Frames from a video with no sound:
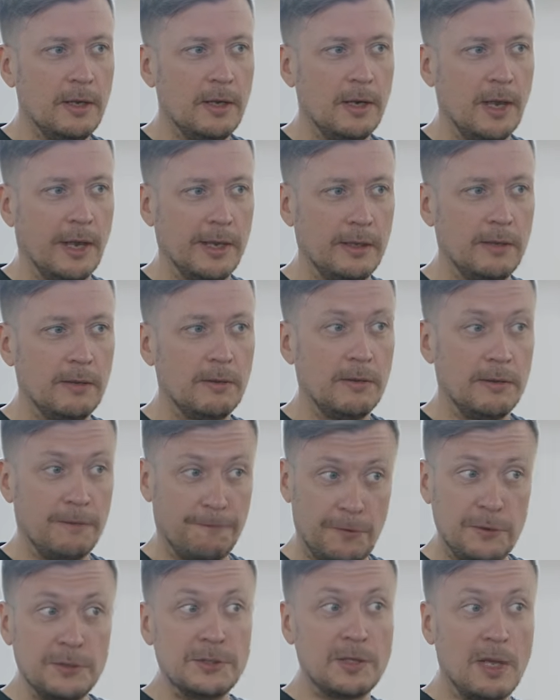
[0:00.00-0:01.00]
Like the
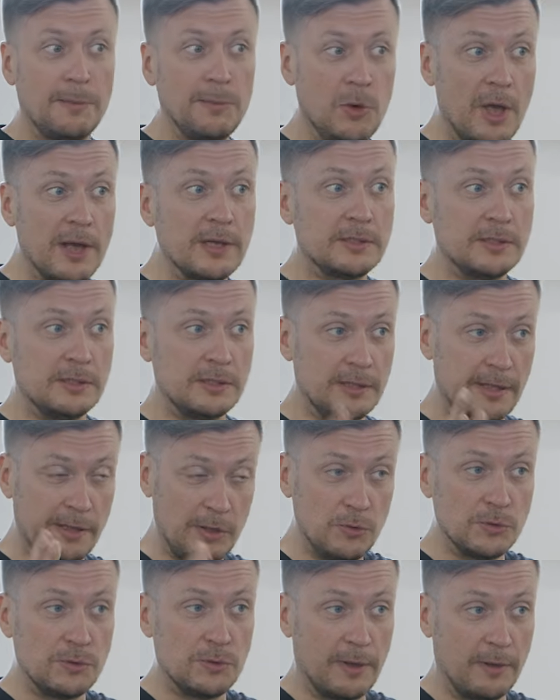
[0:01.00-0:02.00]
first time you access
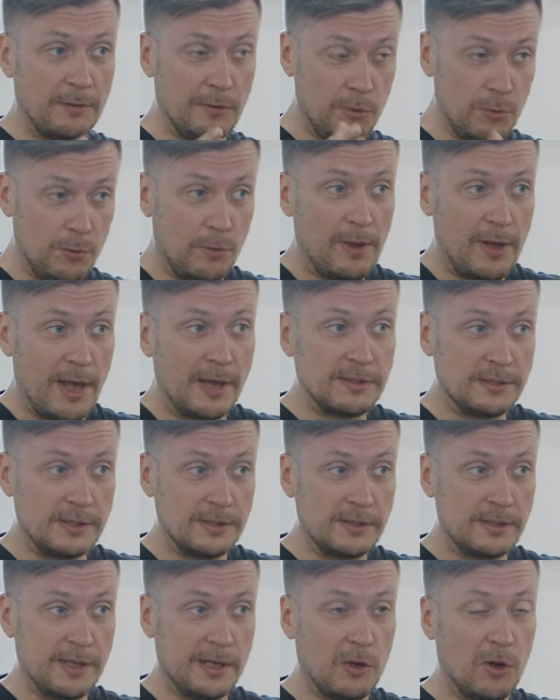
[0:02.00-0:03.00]

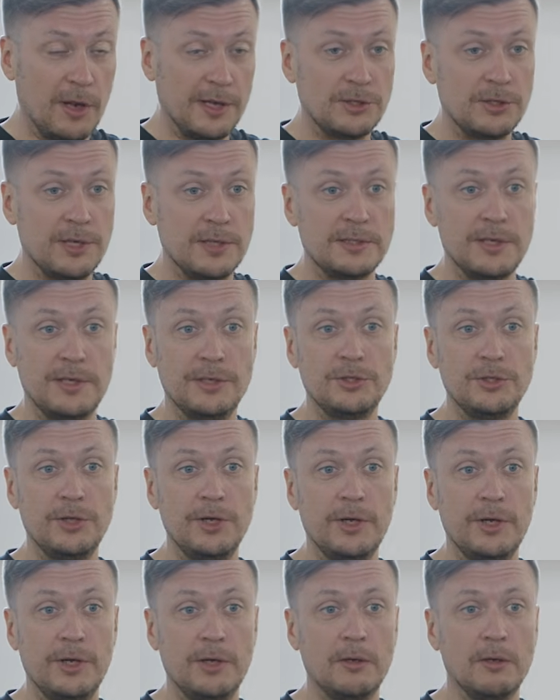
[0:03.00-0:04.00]
the collection as an
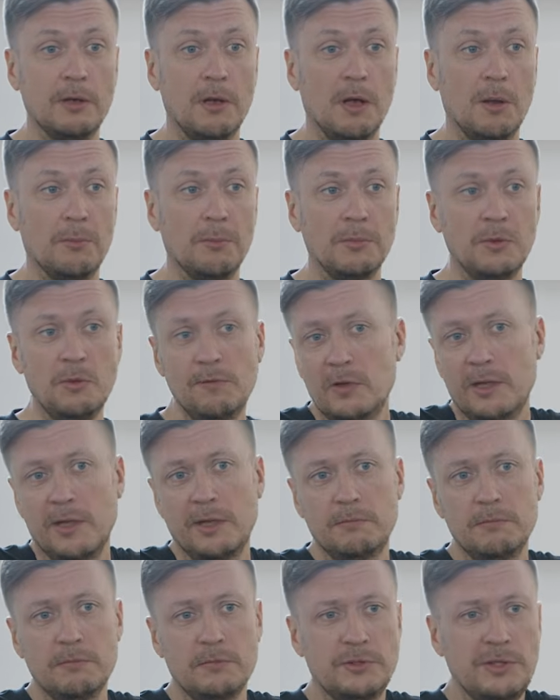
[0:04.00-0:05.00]
engineer, you will
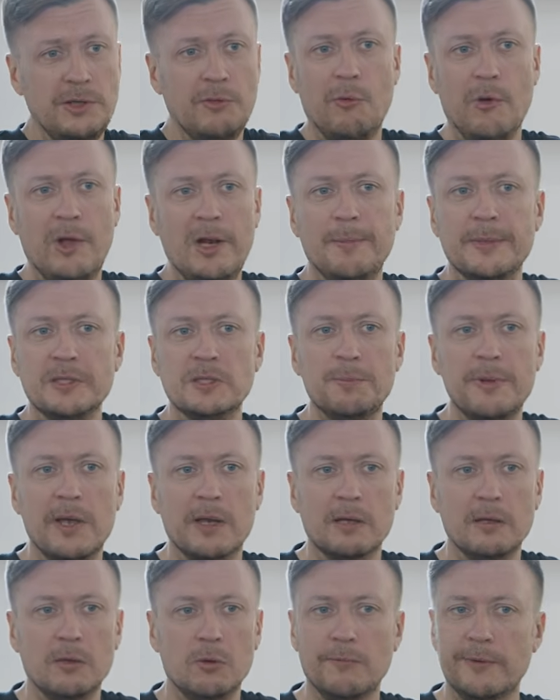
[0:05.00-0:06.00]
get 0 elements
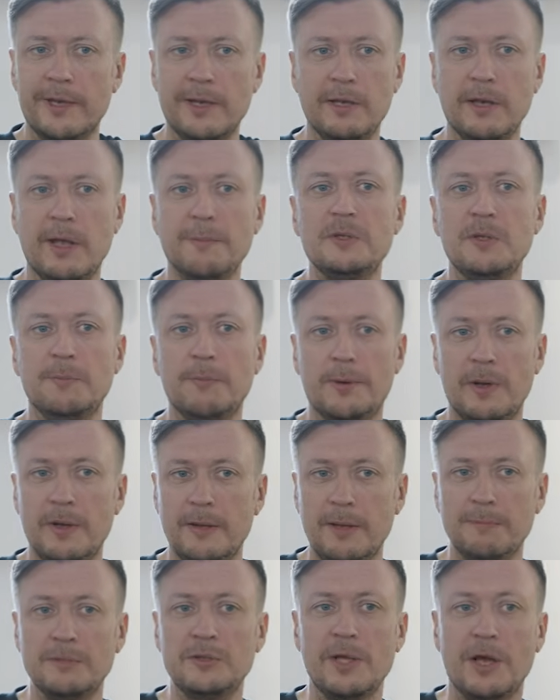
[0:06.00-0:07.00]
back. You'll get an
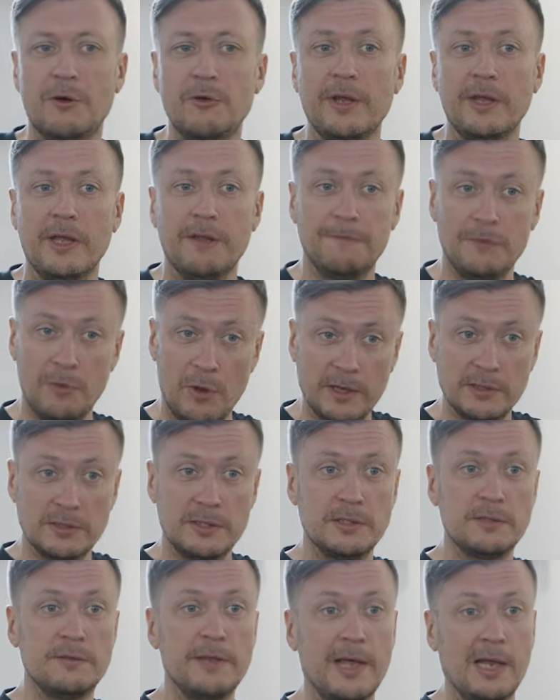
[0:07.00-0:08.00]
empty array if you
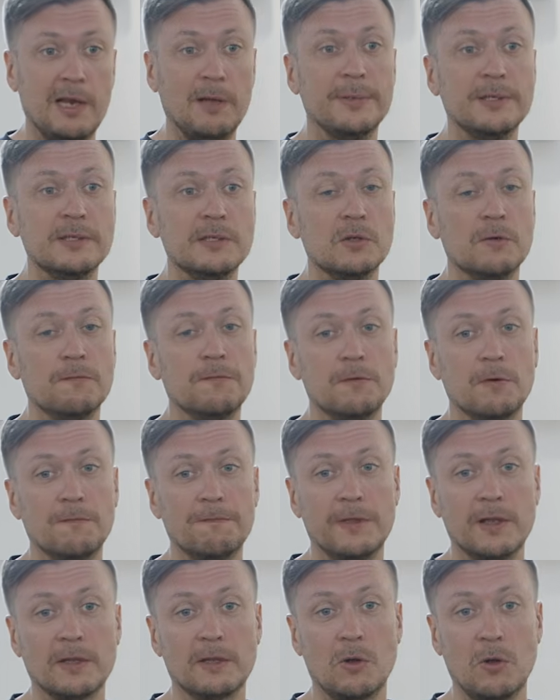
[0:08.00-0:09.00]
access the elements of
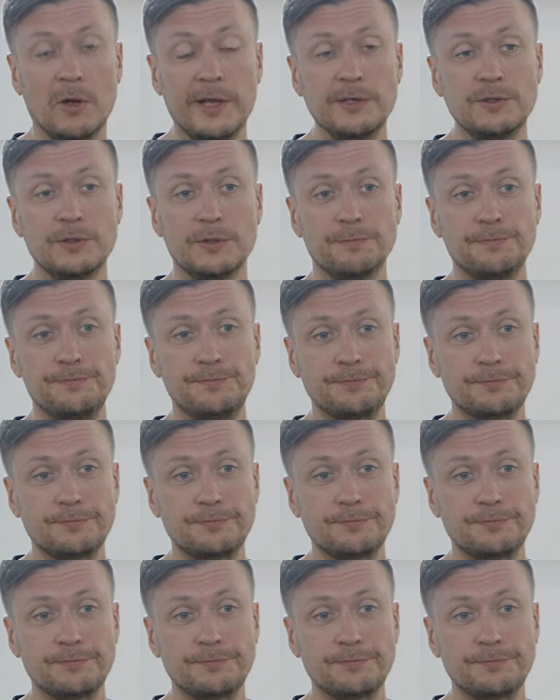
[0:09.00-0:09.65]
that collection.